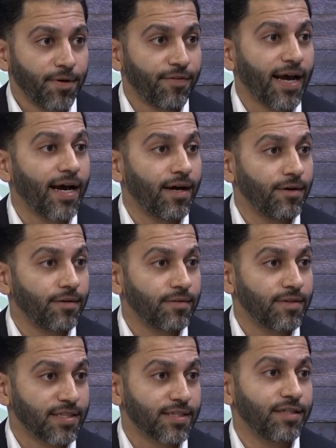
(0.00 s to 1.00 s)
how
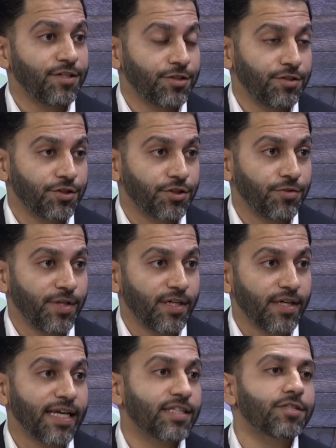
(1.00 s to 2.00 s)
this condition is
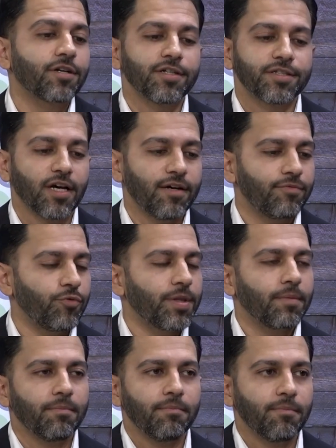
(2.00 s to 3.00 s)
treated, it starts off
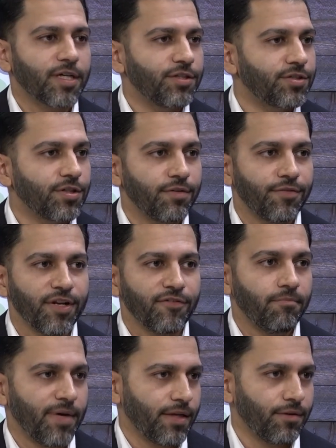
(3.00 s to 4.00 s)
with conservative
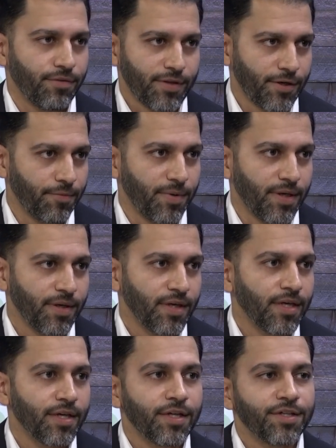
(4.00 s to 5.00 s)
medical therapy.
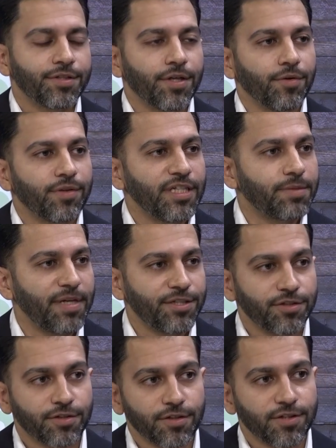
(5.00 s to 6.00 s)
So these
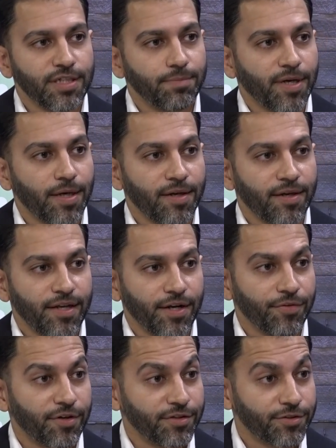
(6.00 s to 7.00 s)
patients are seen by
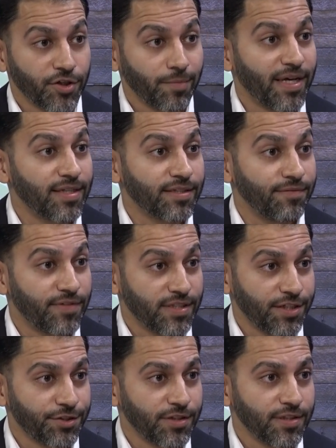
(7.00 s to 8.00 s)
their internal medicine
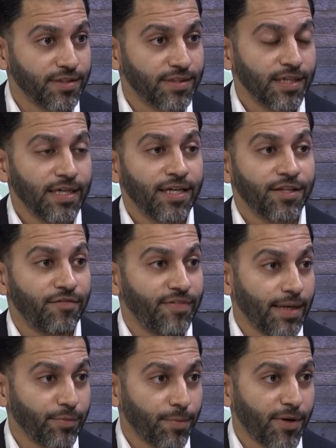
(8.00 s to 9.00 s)
physicians, their
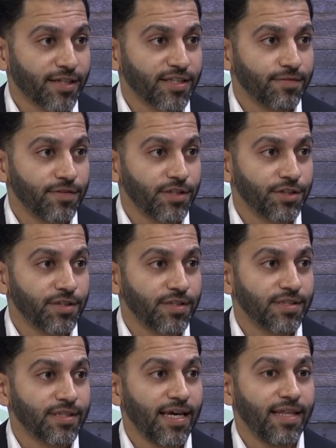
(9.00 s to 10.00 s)
family practice
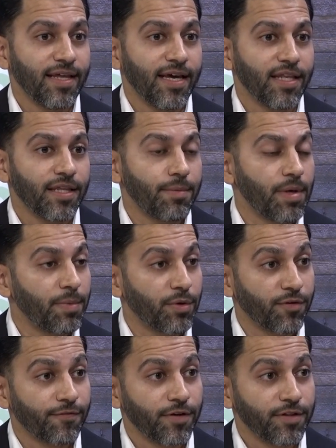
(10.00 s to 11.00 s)
physicians, and then they may be
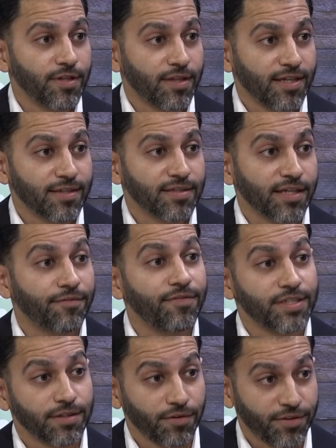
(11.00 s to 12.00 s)
referred to things like
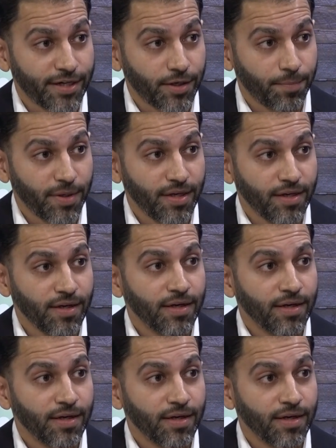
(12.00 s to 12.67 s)
physical therapy.